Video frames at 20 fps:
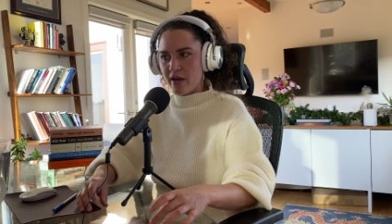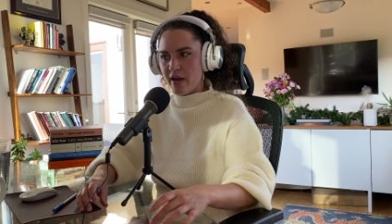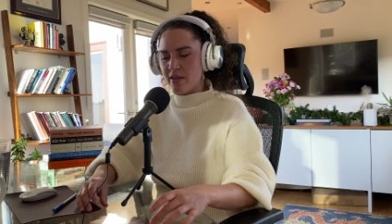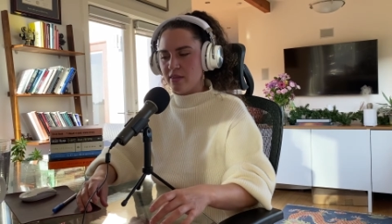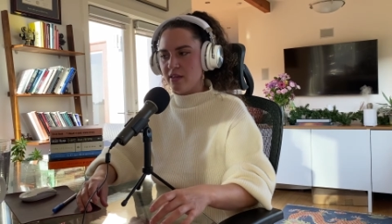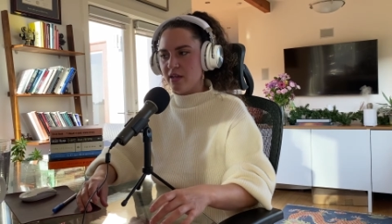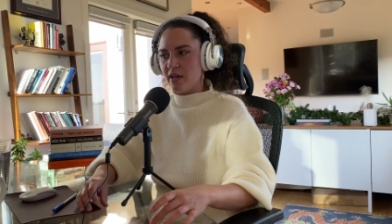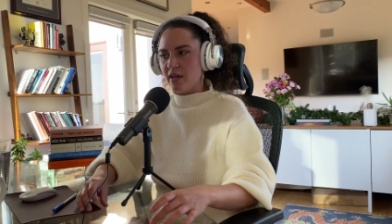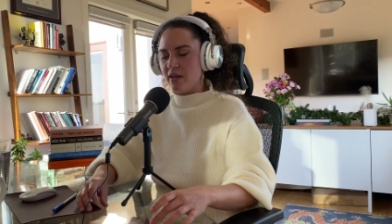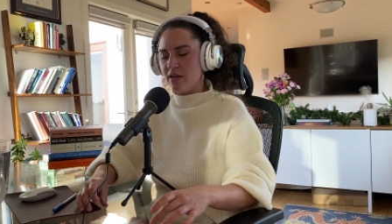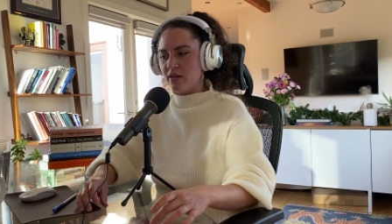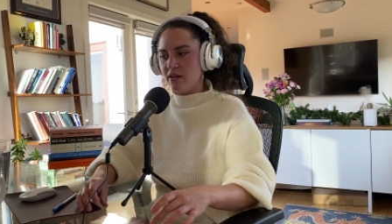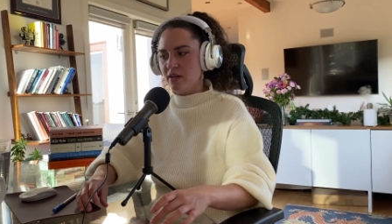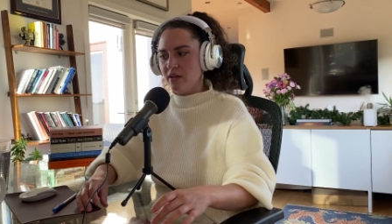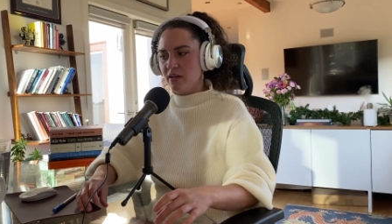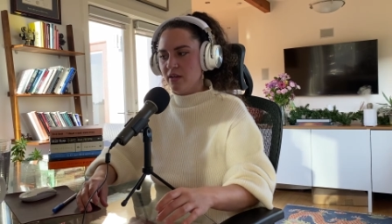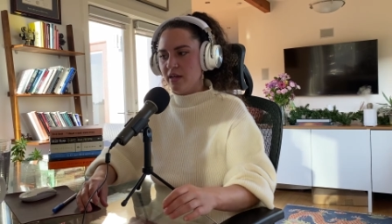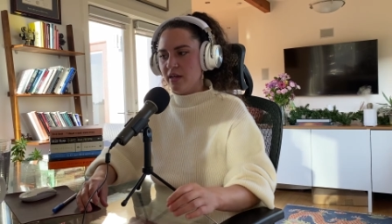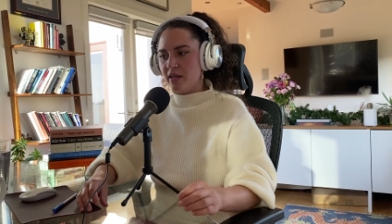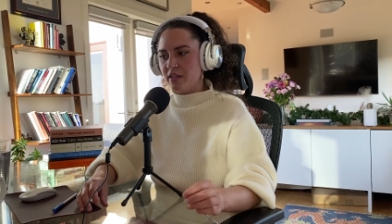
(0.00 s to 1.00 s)
and then
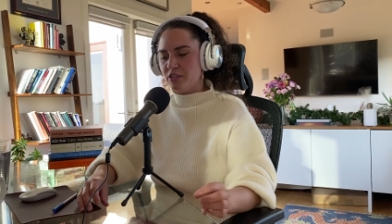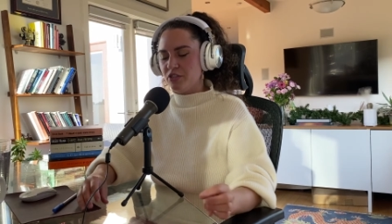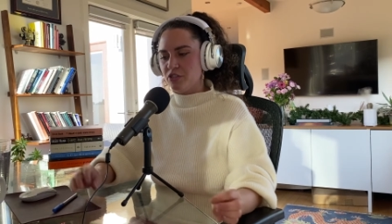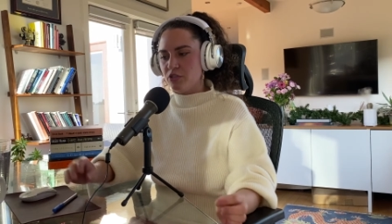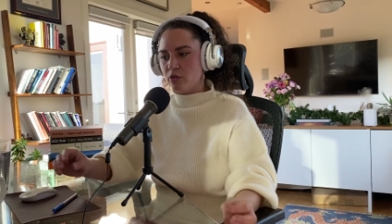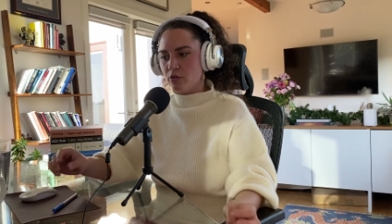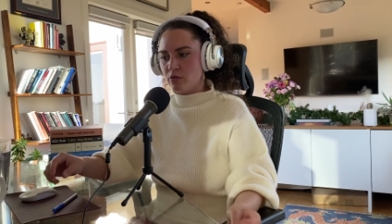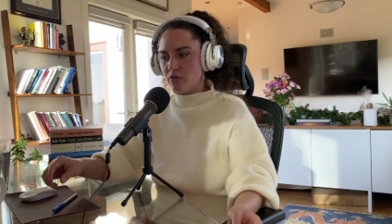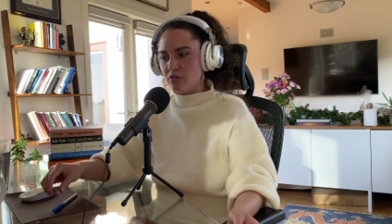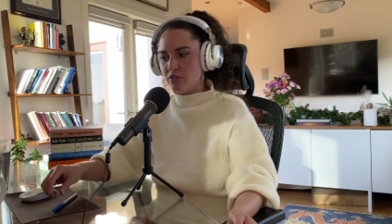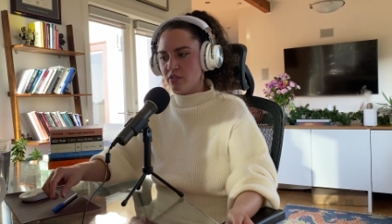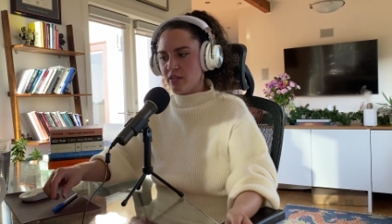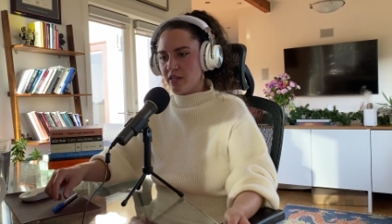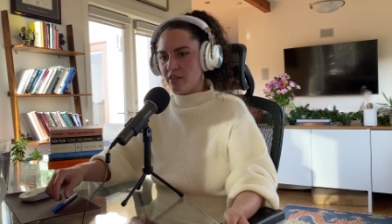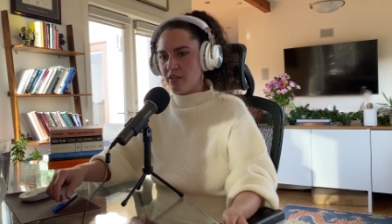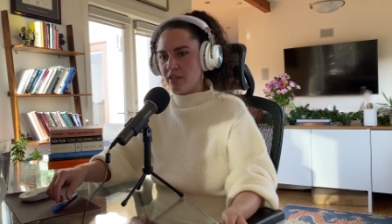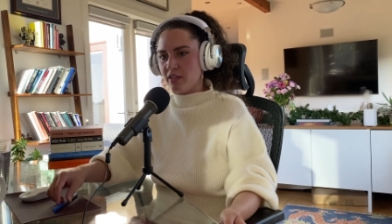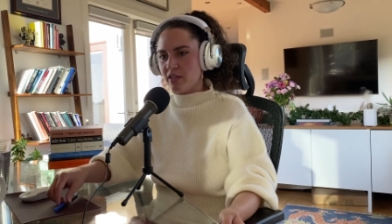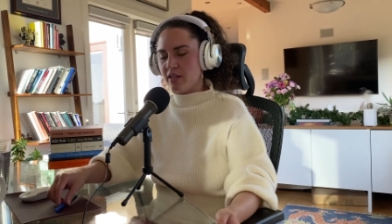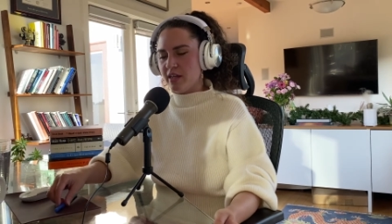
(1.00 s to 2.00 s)
it shows, I
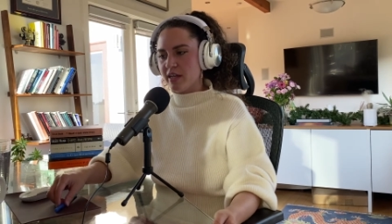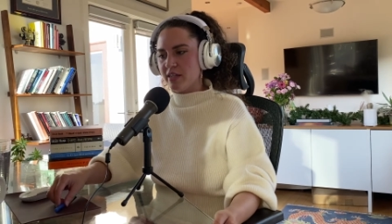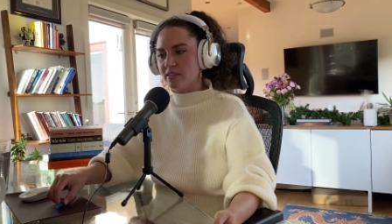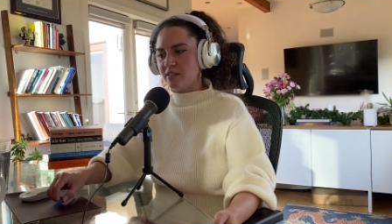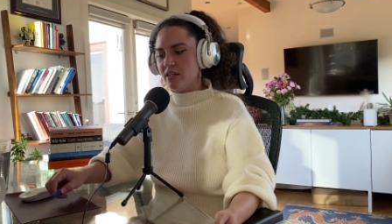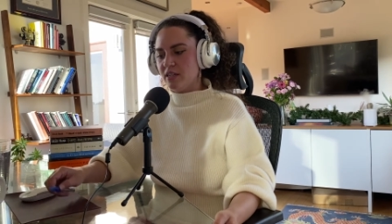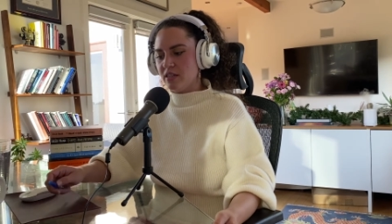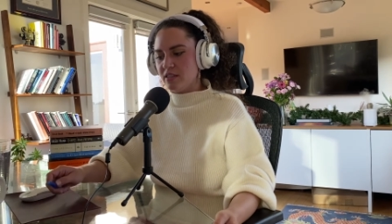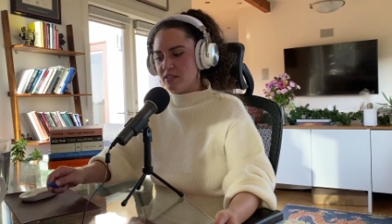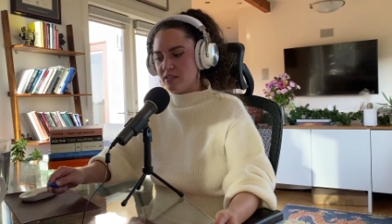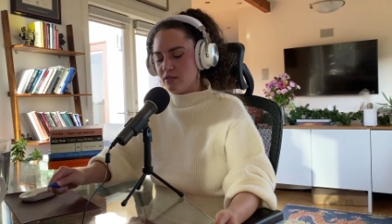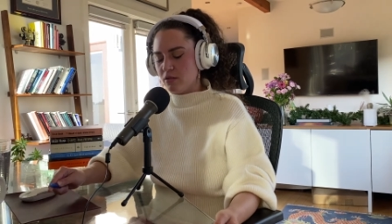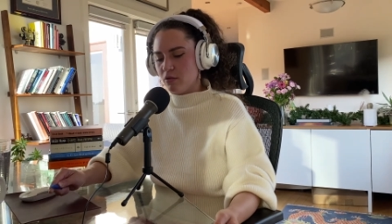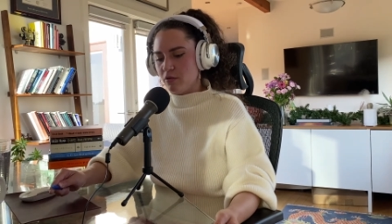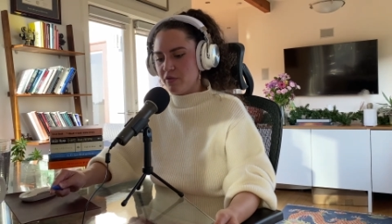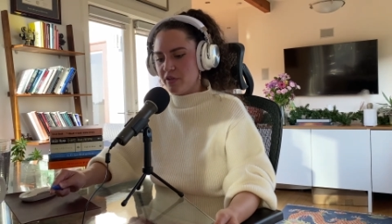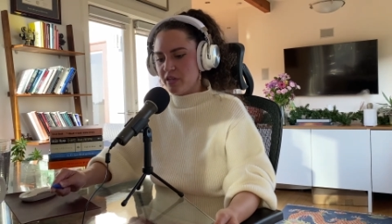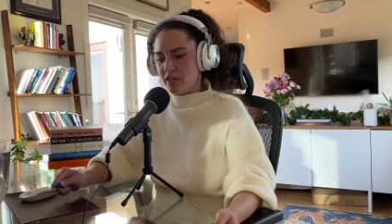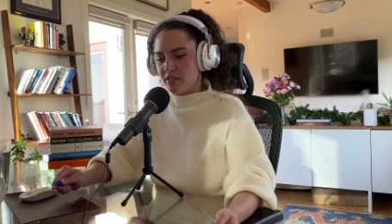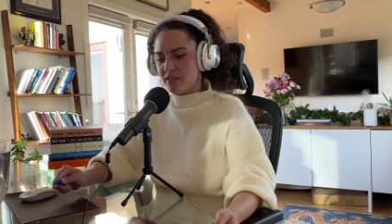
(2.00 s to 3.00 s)
think the next scene is
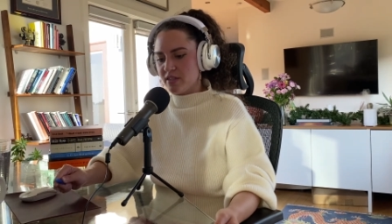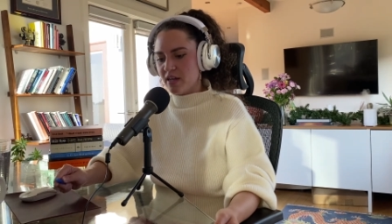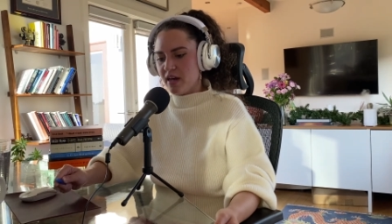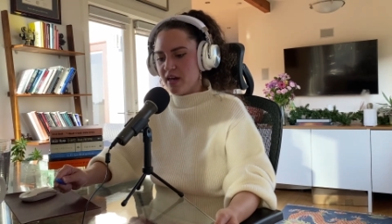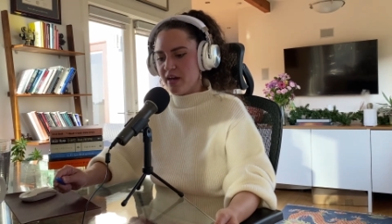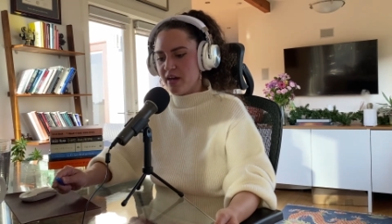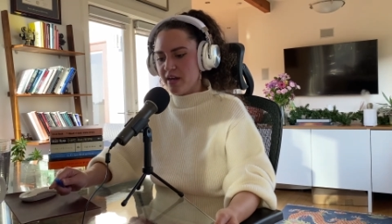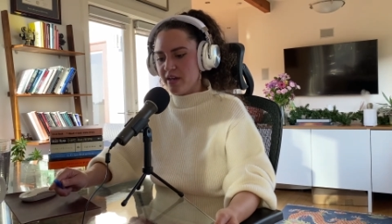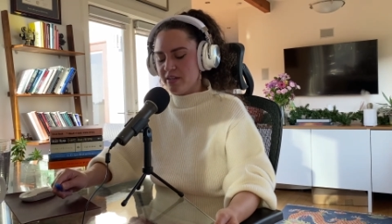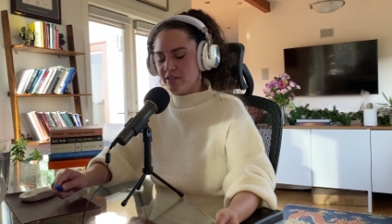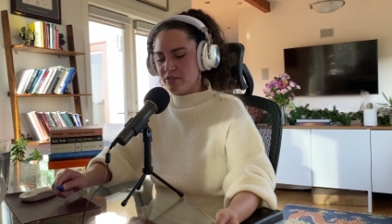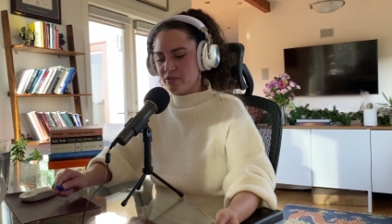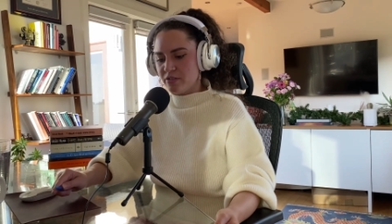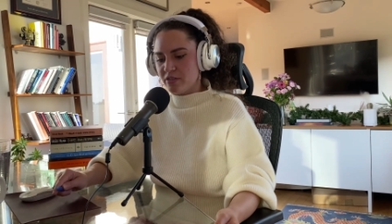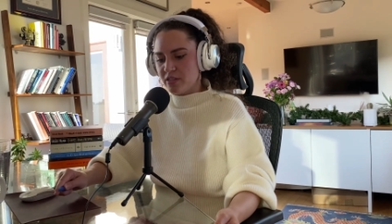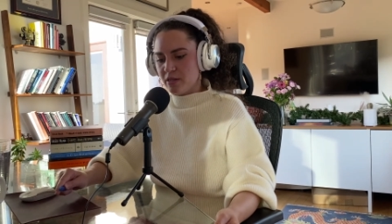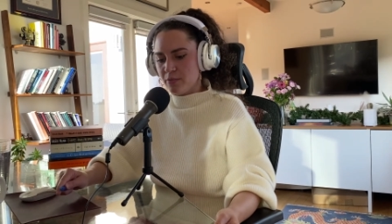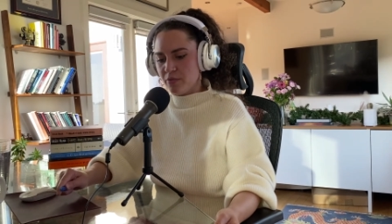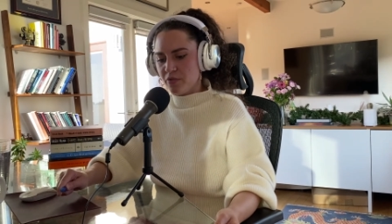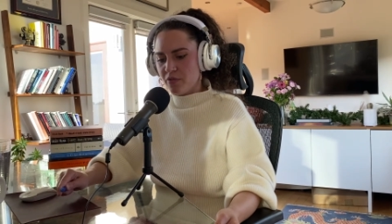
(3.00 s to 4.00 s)
Sylvia's eyes or
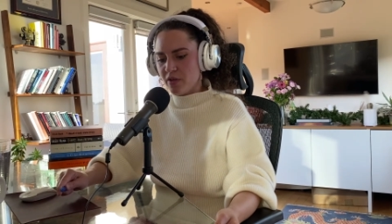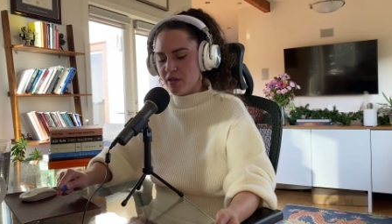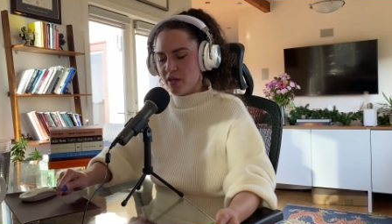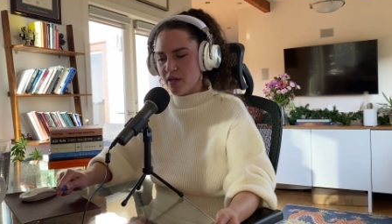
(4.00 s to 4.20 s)
something.